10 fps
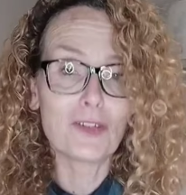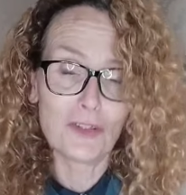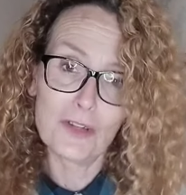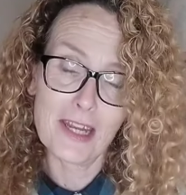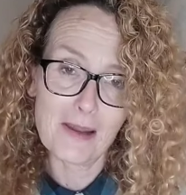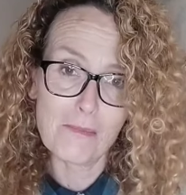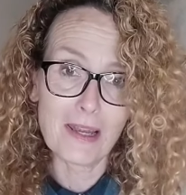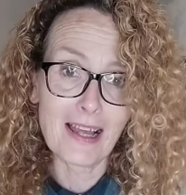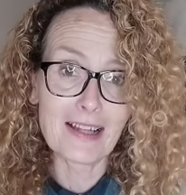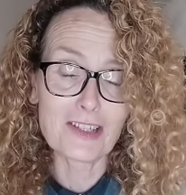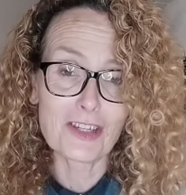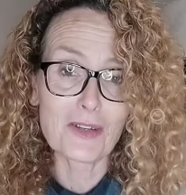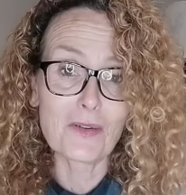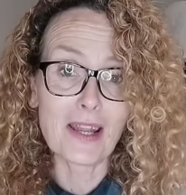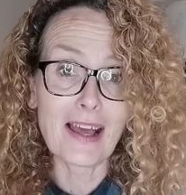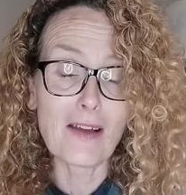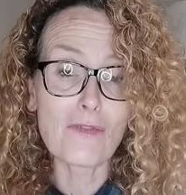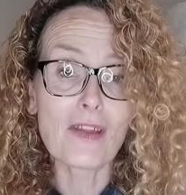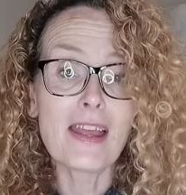can apply to your life.